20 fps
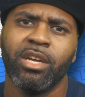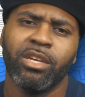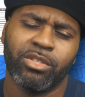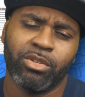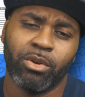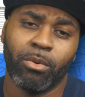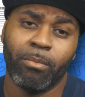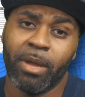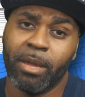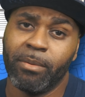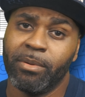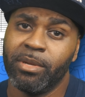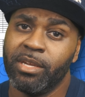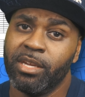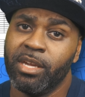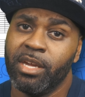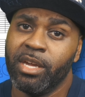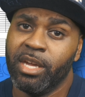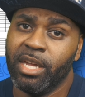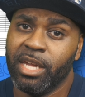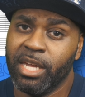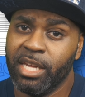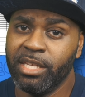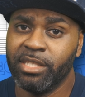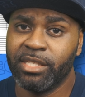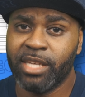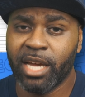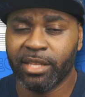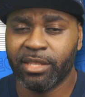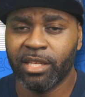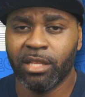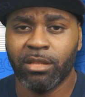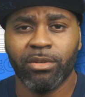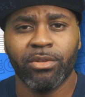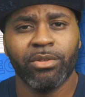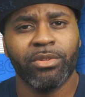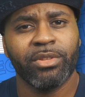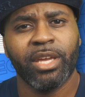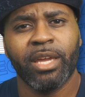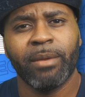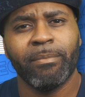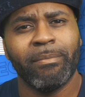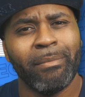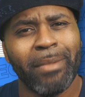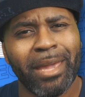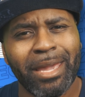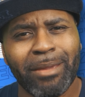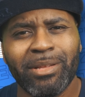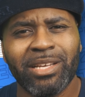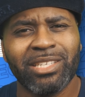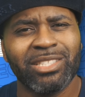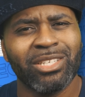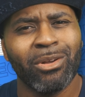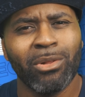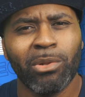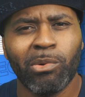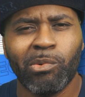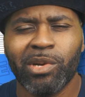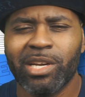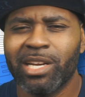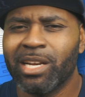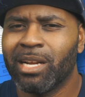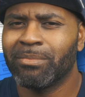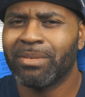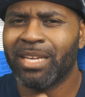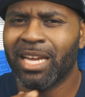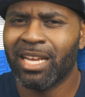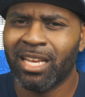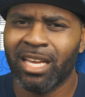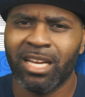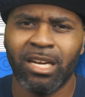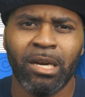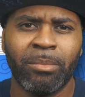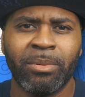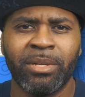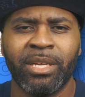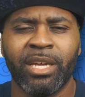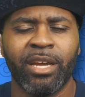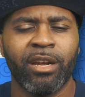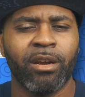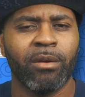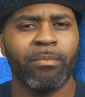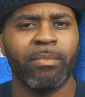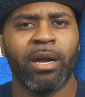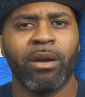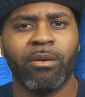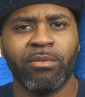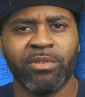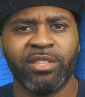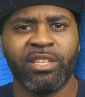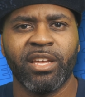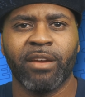So maybe he's got that little thing. Maybe that's the only one that I'm kind of like up in the air about.